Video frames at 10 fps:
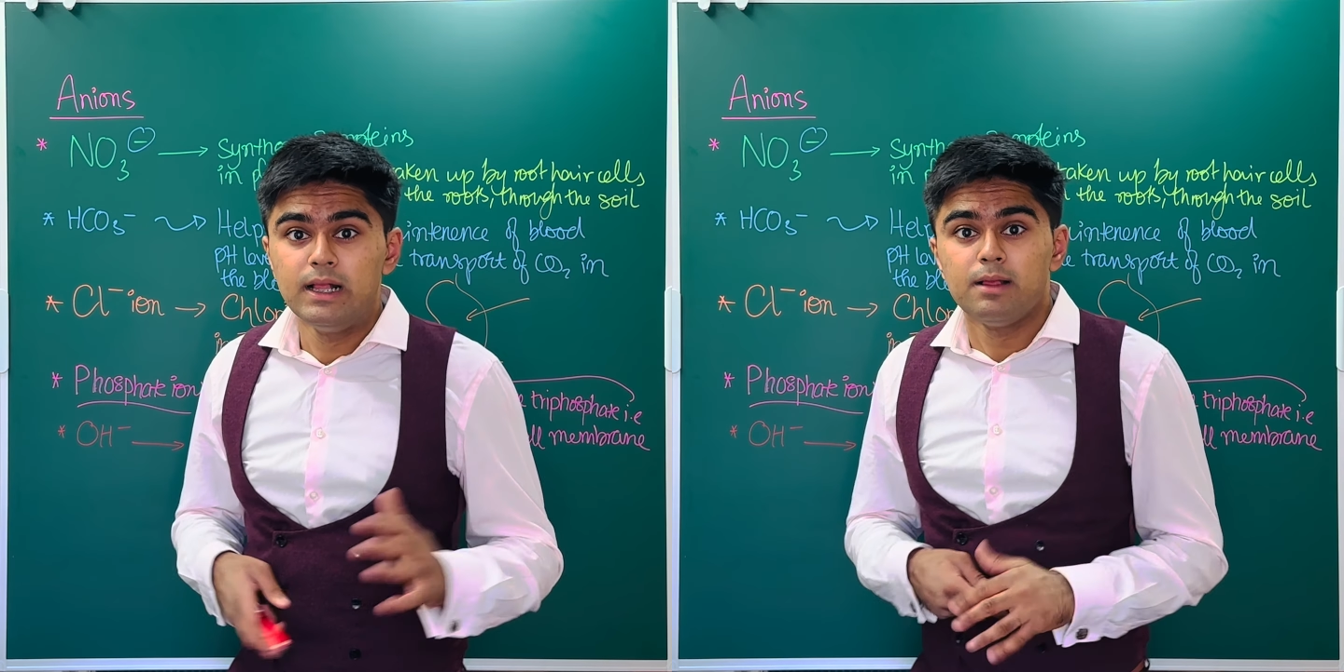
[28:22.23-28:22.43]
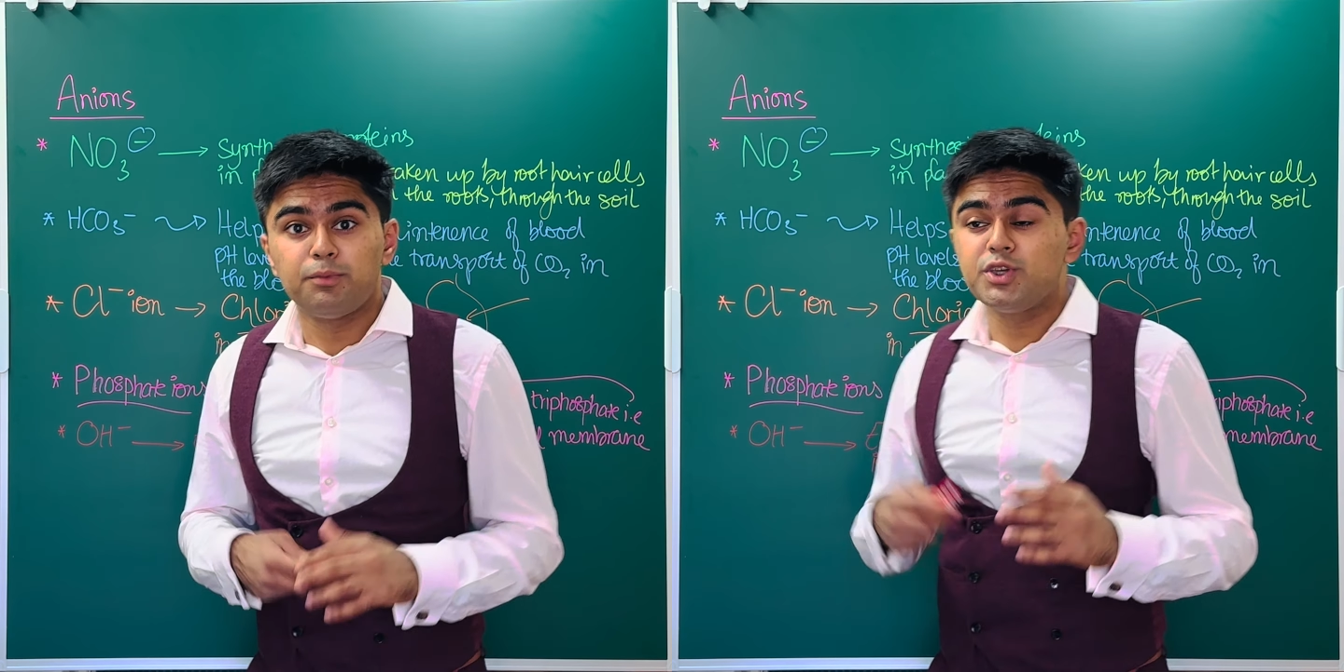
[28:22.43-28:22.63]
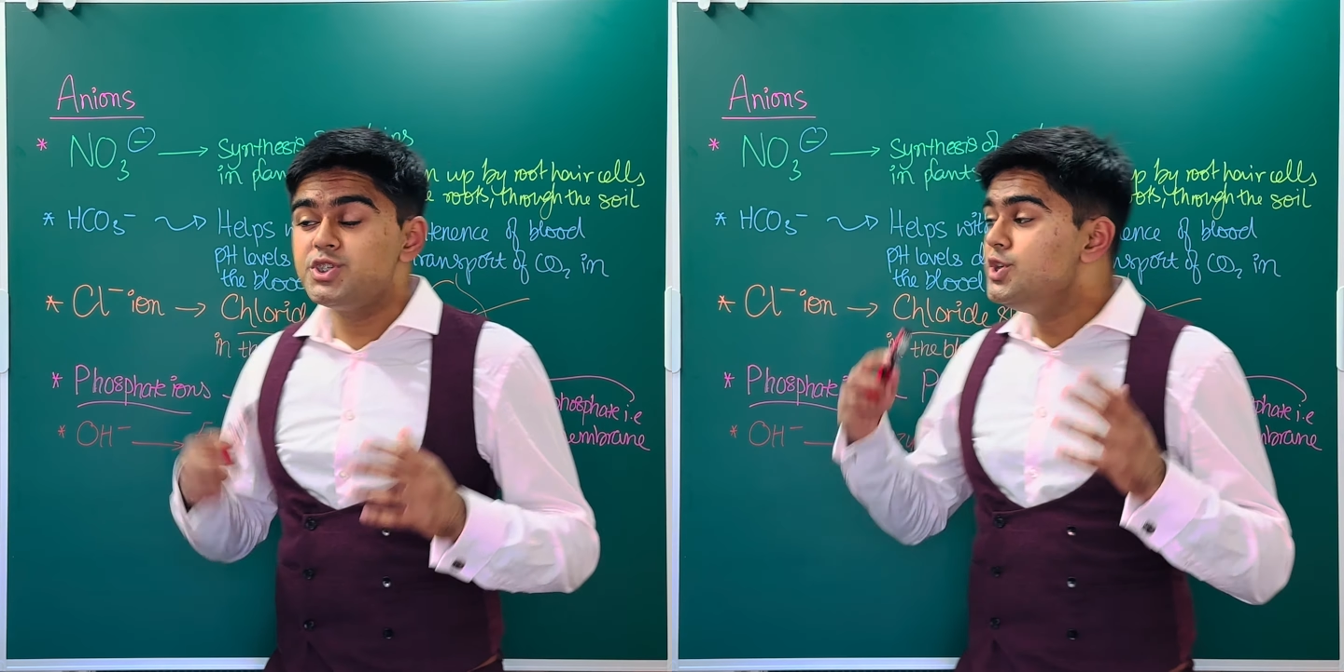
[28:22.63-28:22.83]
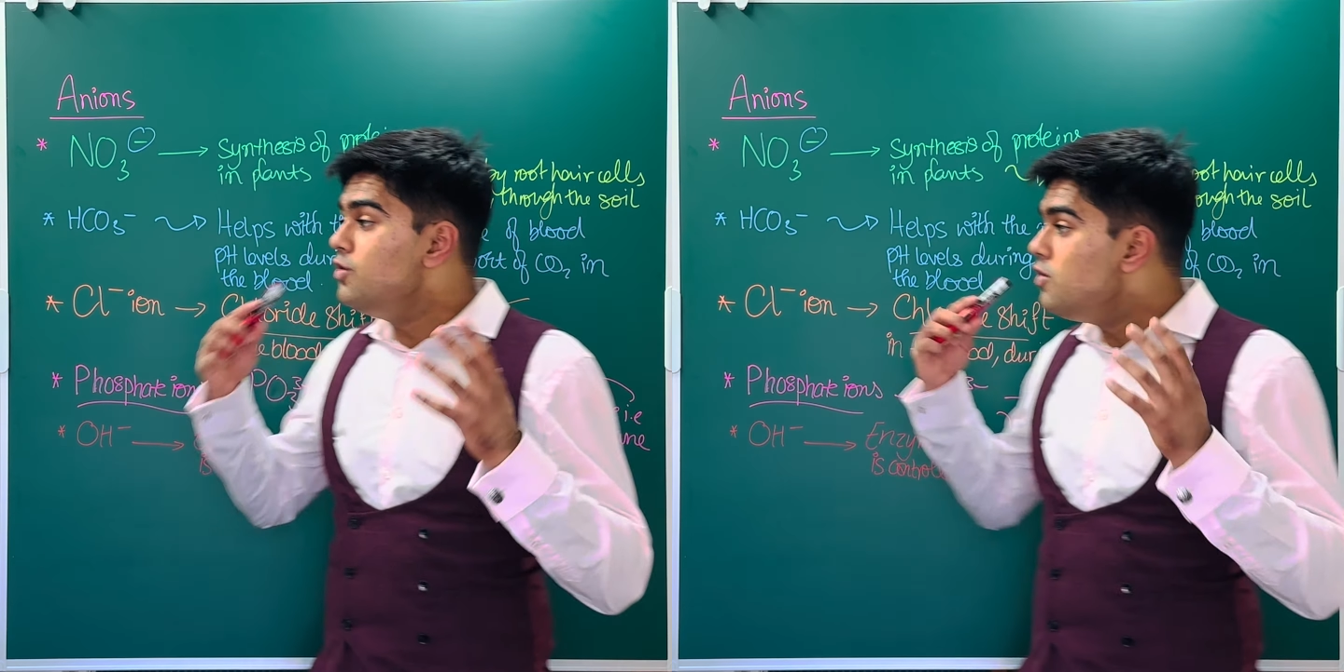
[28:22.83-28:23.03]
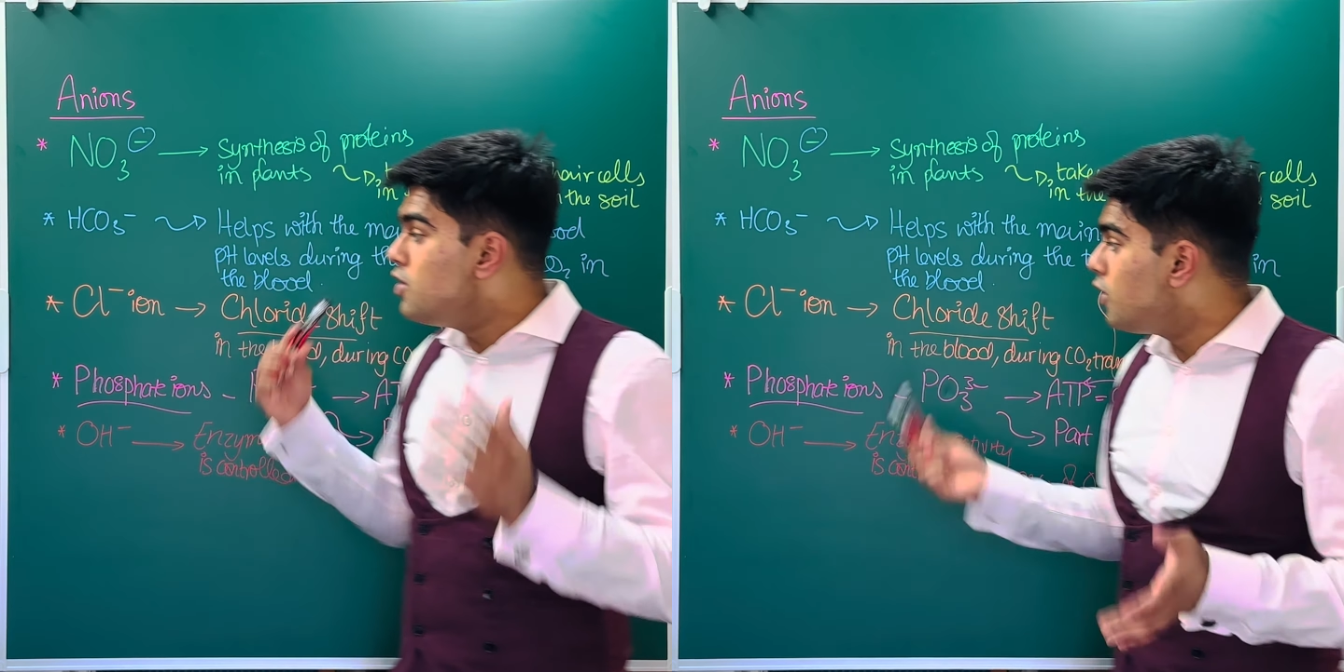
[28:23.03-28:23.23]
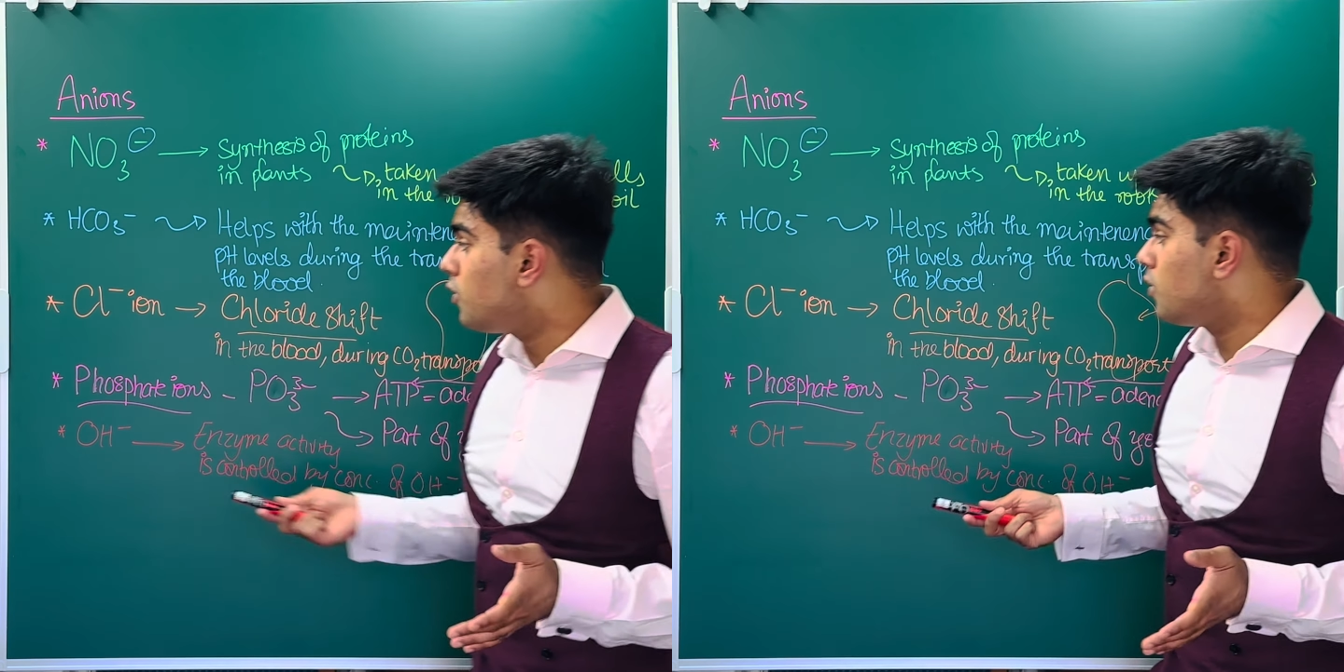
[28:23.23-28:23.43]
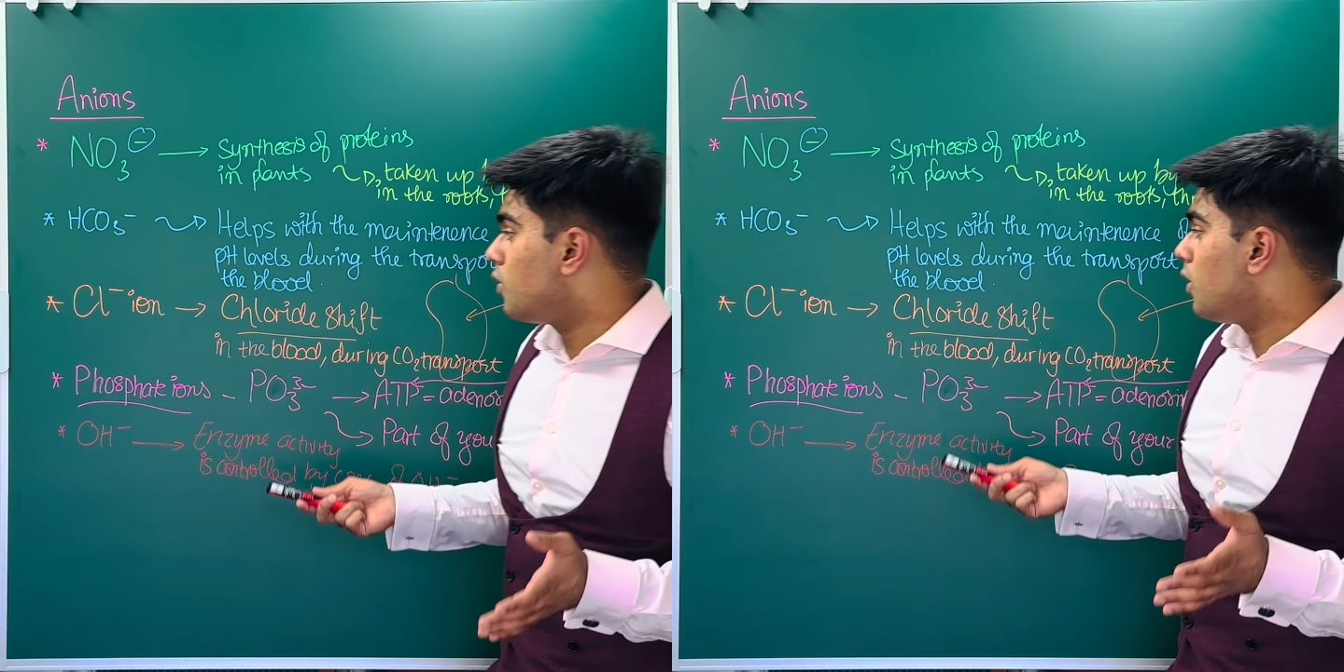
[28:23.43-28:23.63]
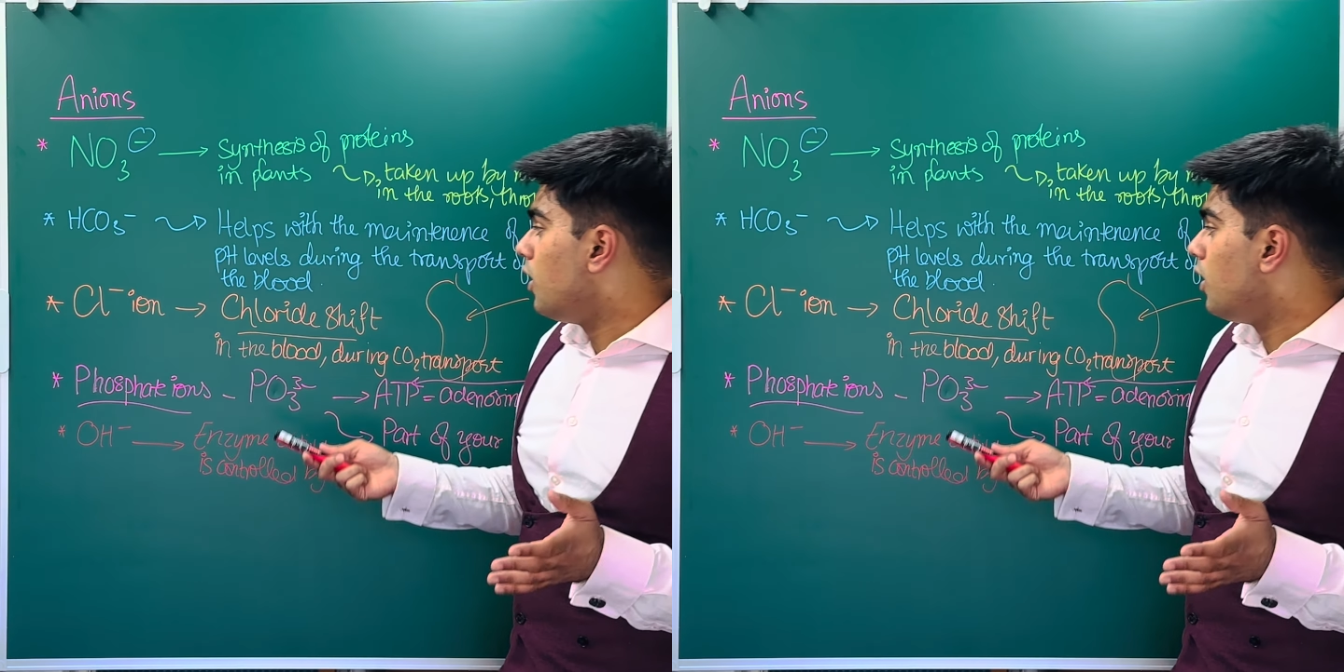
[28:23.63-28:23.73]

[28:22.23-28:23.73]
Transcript: because you know